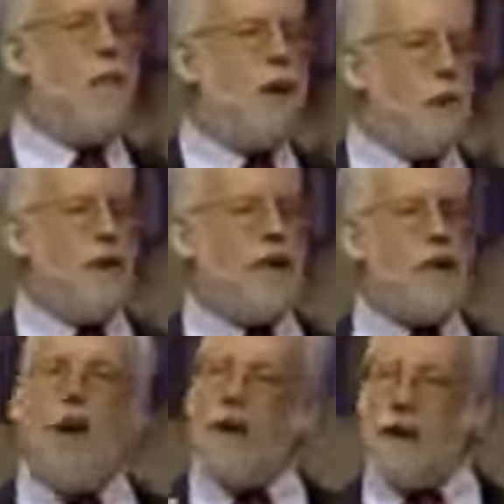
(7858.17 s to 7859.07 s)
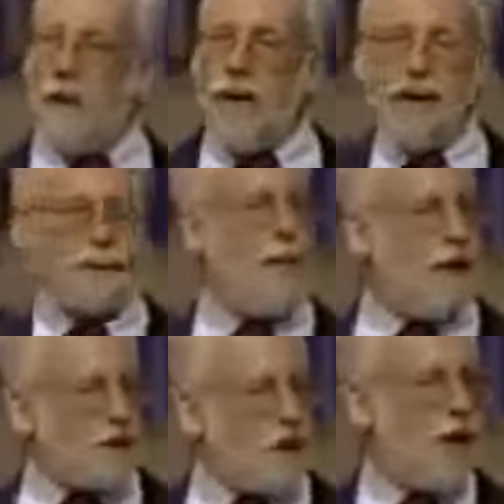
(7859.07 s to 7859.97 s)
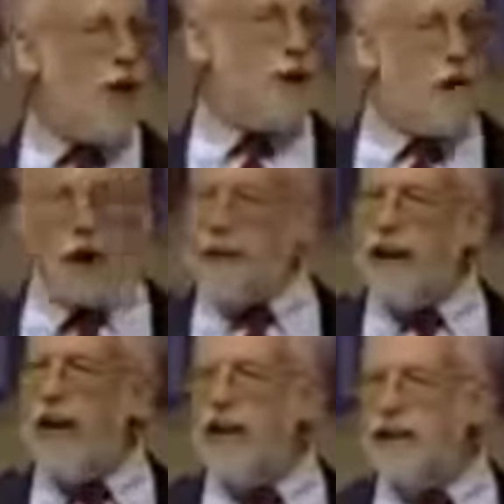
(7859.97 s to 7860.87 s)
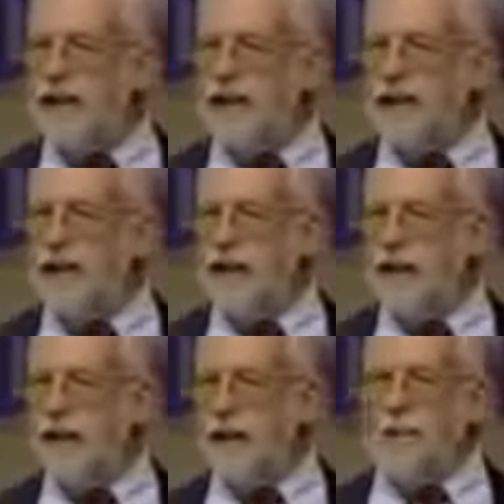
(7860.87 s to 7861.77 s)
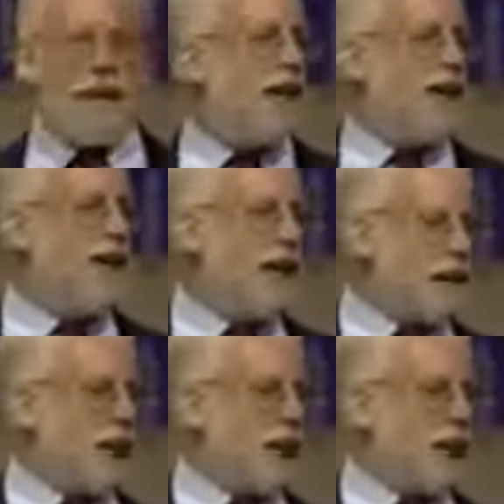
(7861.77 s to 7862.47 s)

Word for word: We're in what is called, you know why this period is called the dog days? Because in the